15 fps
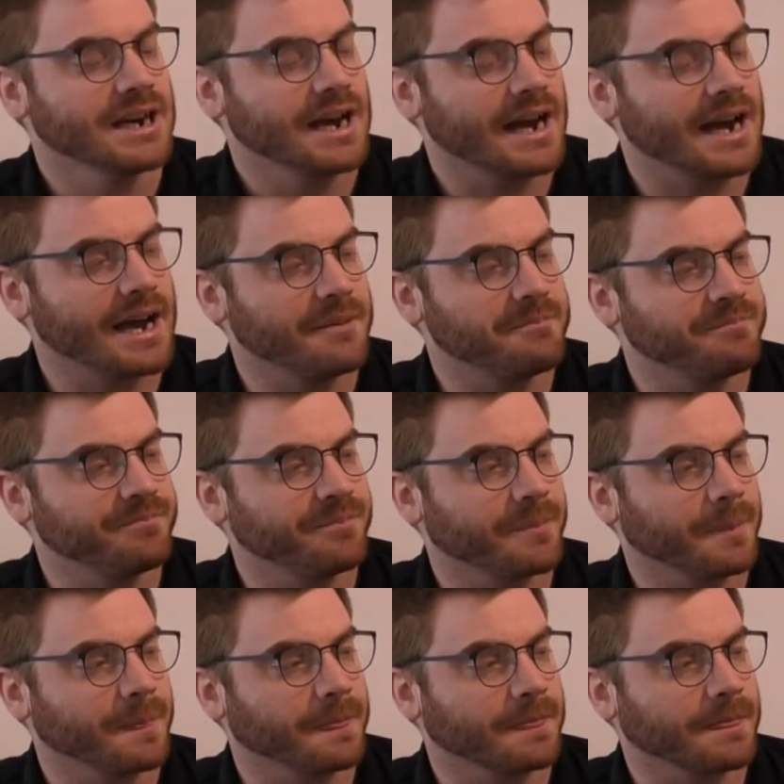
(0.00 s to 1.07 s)

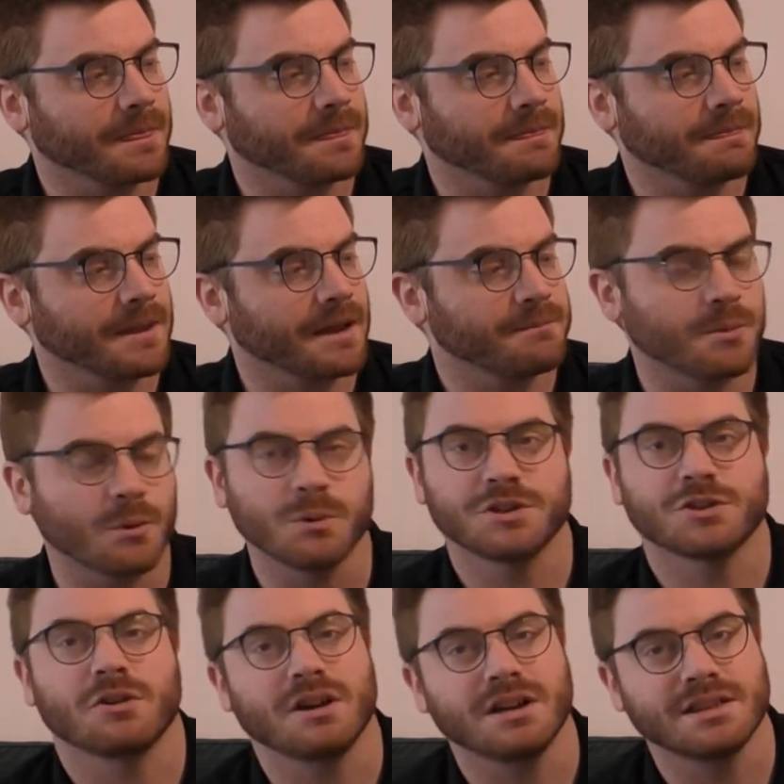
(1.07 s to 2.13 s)
But we
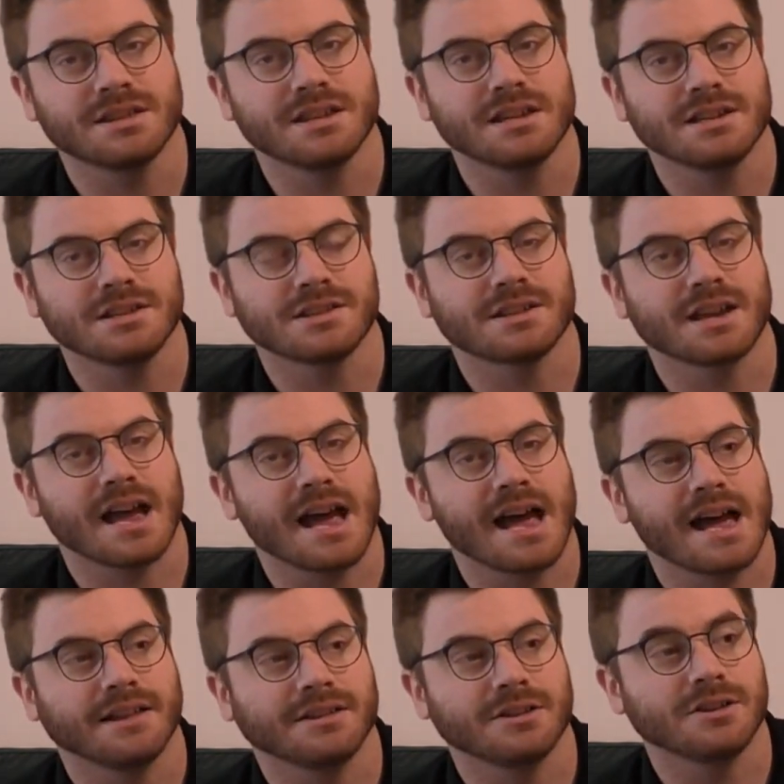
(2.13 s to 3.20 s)
tried this
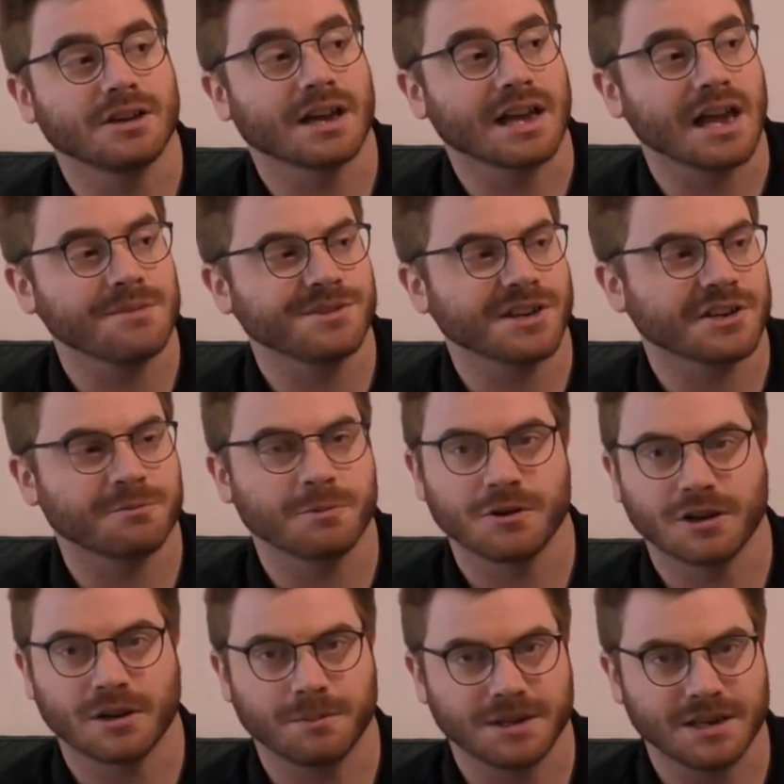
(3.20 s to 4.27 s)
at the UK Games Expo a
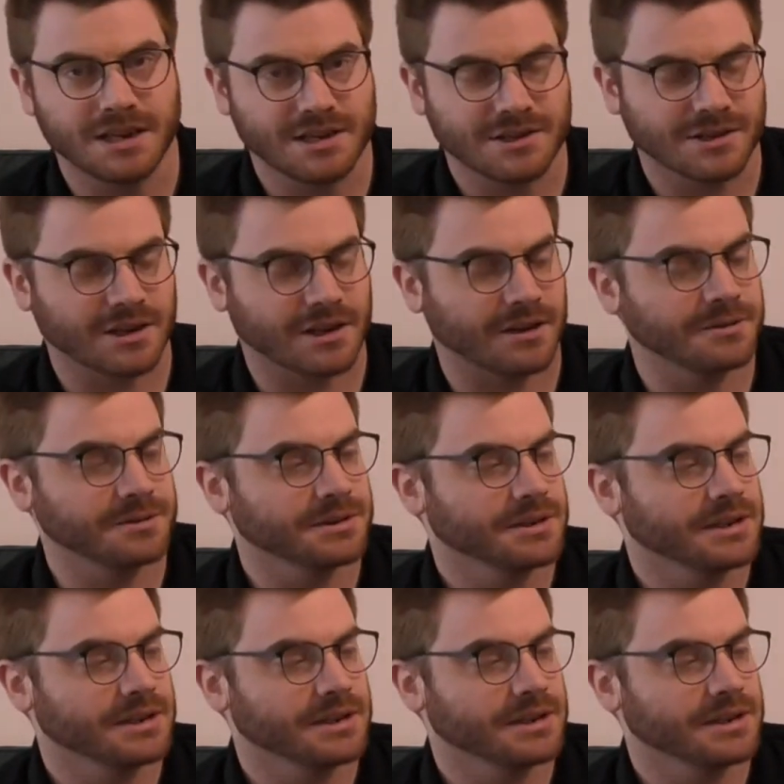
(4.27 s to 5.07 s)
couple of years ago